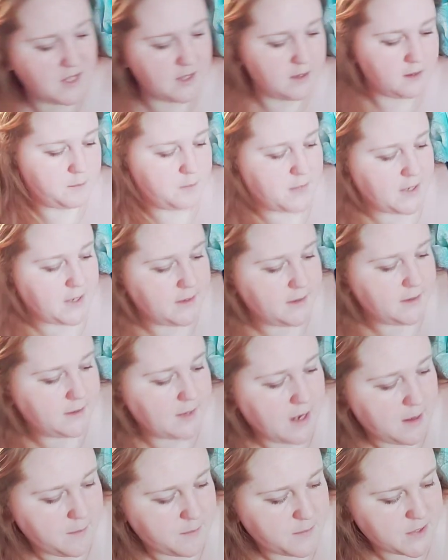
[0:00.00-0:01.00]
But
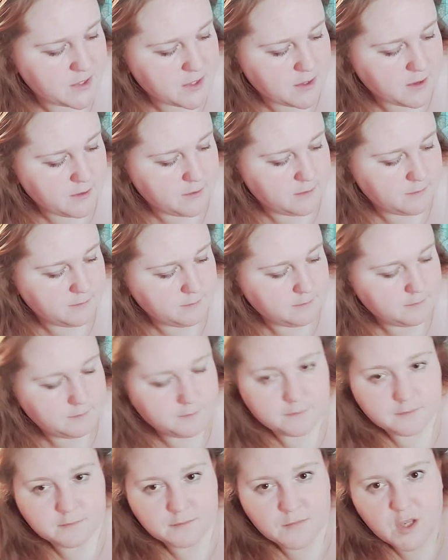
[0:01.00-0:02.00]
yeah, so
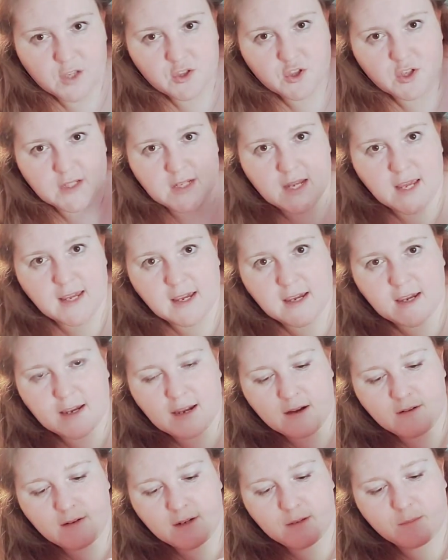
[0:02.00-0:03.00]
just hanging
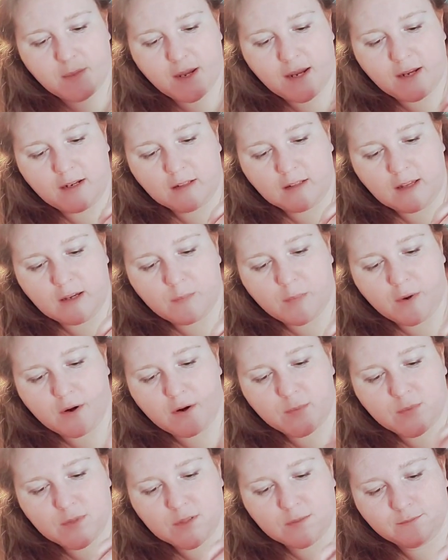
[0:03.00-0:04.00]
out and painting light
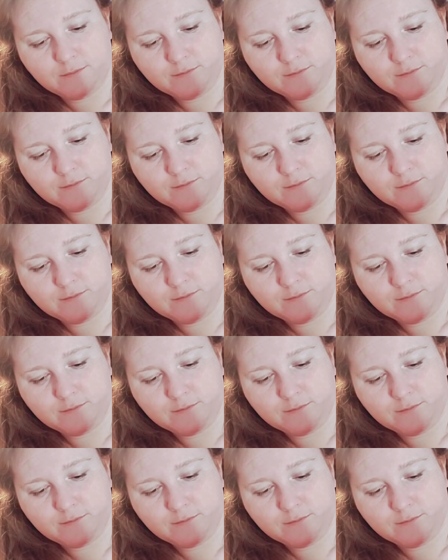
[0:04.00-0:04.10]
bulbs,